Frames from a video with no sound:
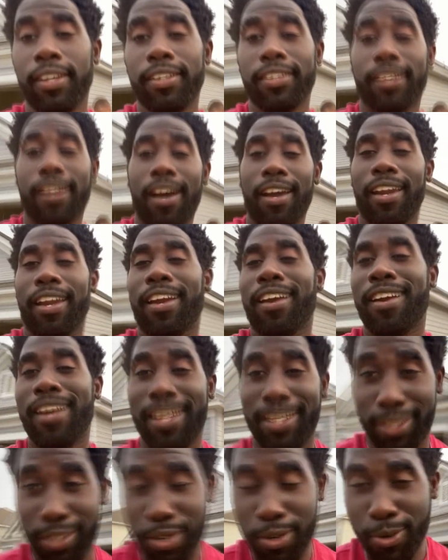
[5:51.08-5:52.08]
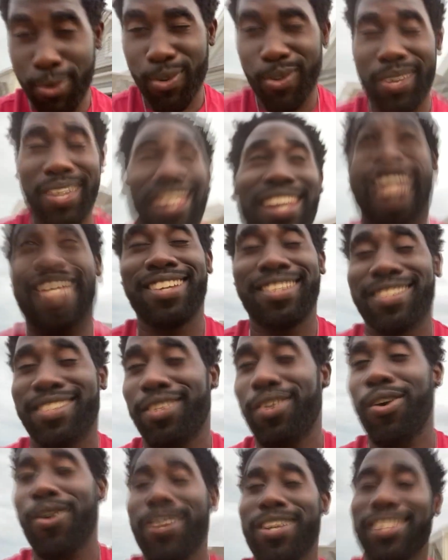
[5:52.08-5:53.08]
Got here at 2. It is
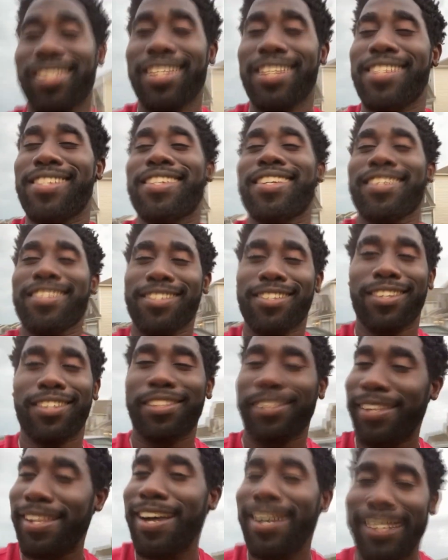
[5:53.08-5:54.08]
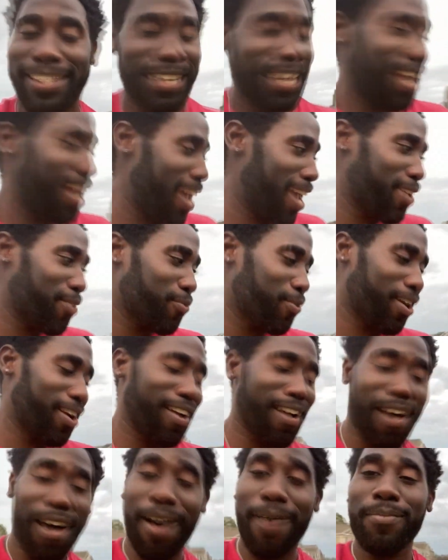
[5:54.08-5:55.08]
currently 6 o'clock and we're
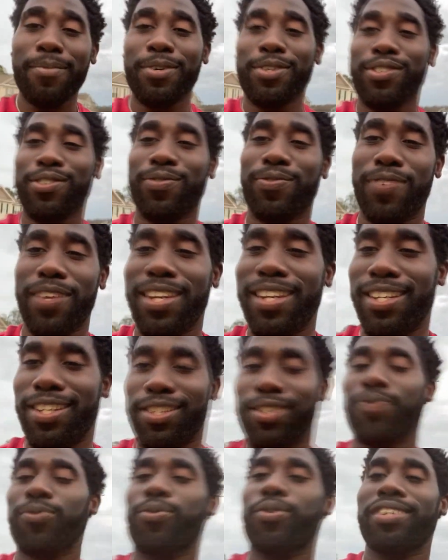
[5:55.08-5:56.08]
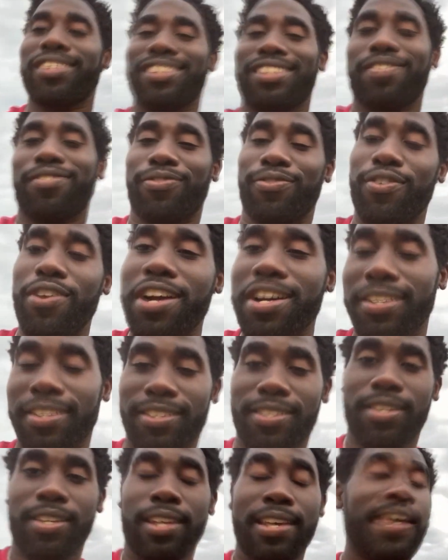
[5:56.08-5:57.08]
almost finished with the
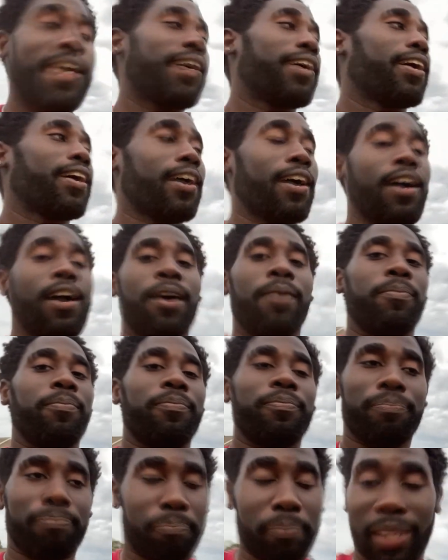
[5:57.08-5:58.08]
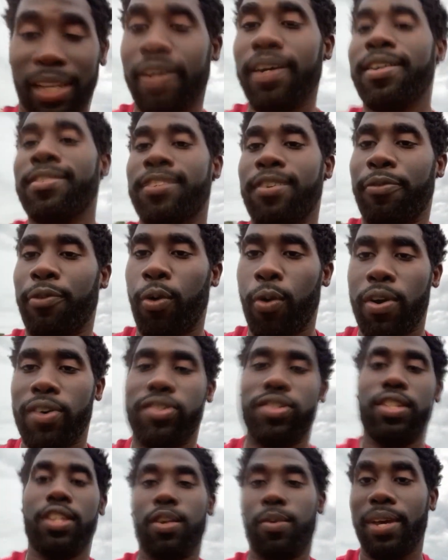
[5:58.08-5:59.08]
front. Because of
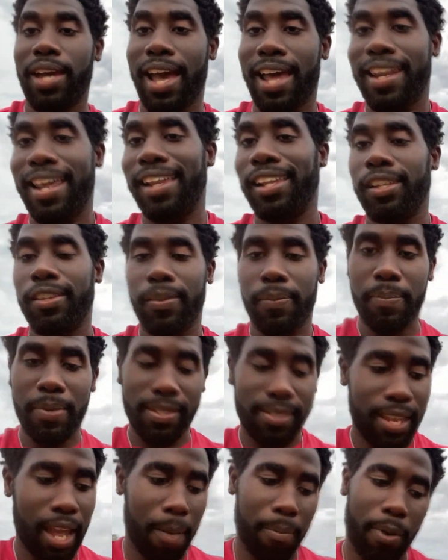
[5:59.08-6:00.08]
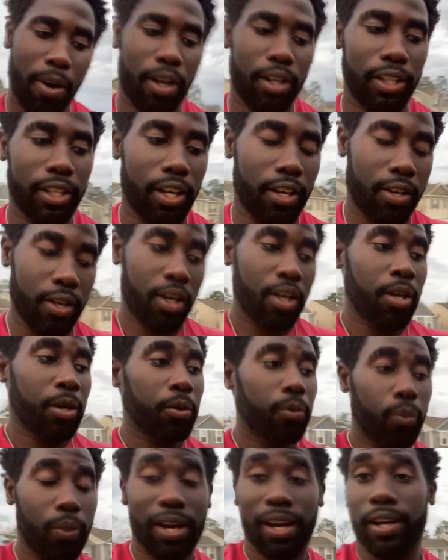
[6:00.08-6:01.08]
course, you know, we had that little mishap earlier
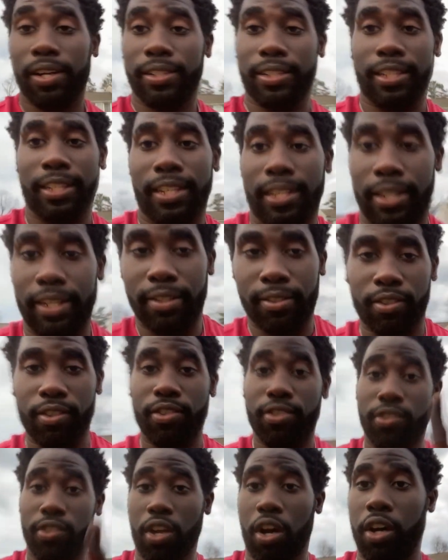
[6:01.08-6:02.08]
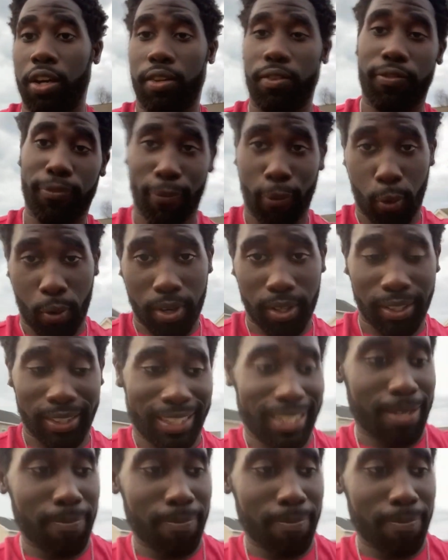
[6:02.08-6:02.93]
where the stud for the